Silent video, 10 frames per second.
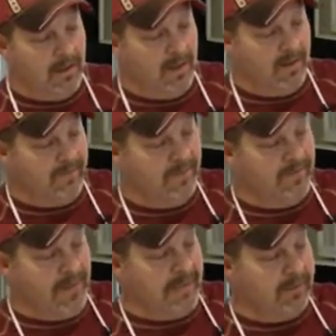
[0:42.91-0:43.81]
of
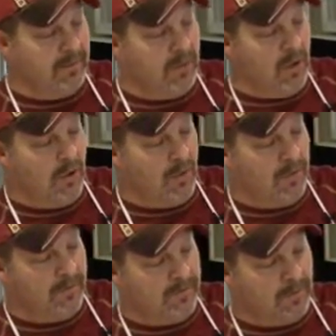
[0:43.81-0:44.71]
vegetable
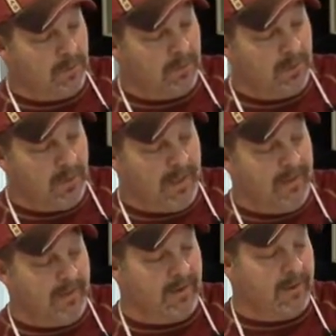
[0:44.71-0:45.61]
oil, or
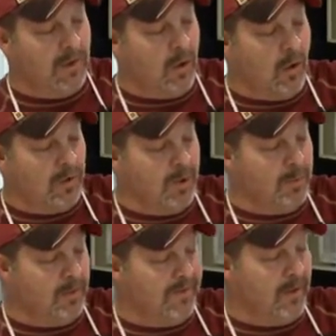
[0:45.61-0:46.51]
whatever oil
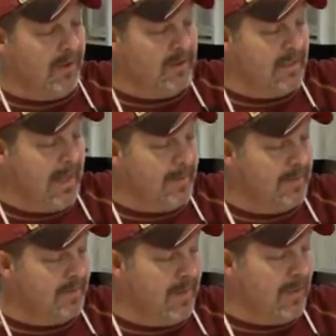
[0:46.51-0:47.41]
you prefer. This
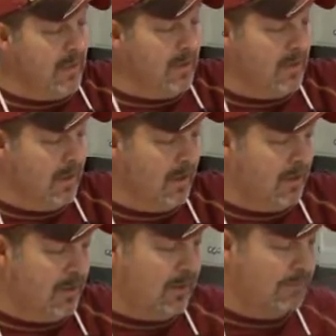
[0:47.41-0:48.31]
happens to be
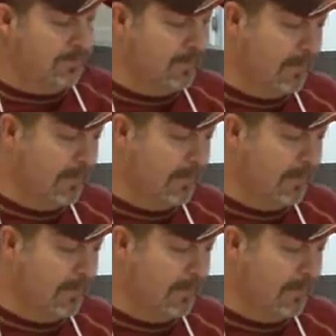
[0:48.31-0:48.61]
coconut oil.